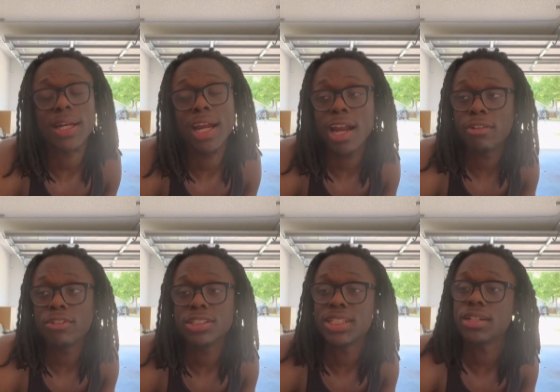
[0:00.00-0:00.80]
every
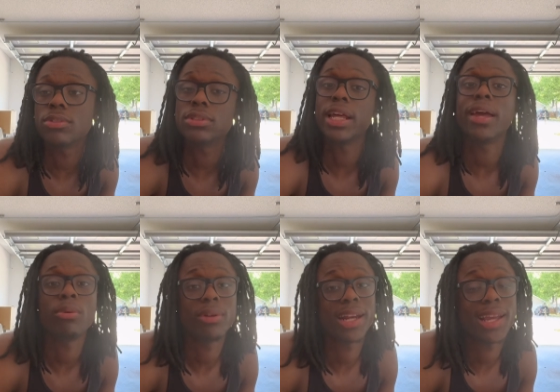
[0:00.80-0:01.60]
single day
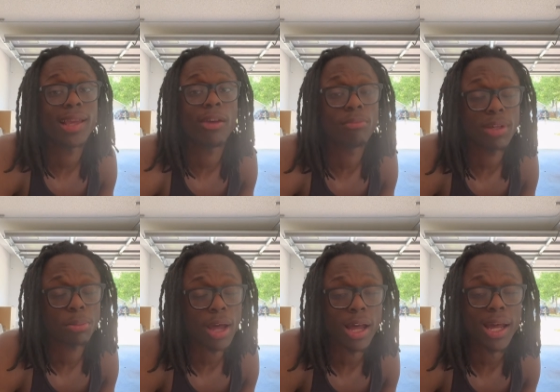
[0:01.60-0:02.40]
when they give me
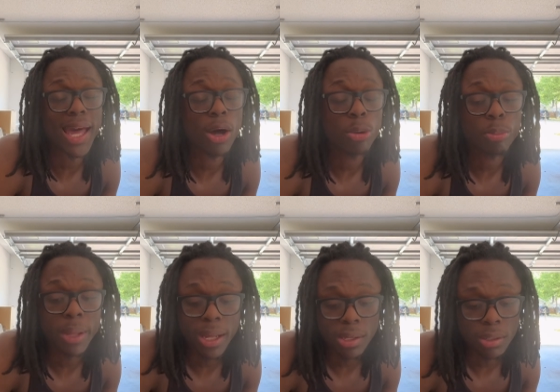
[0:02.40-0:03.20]
my account
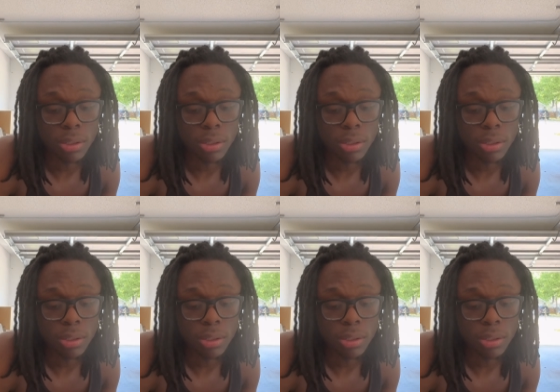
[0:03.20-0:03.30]
back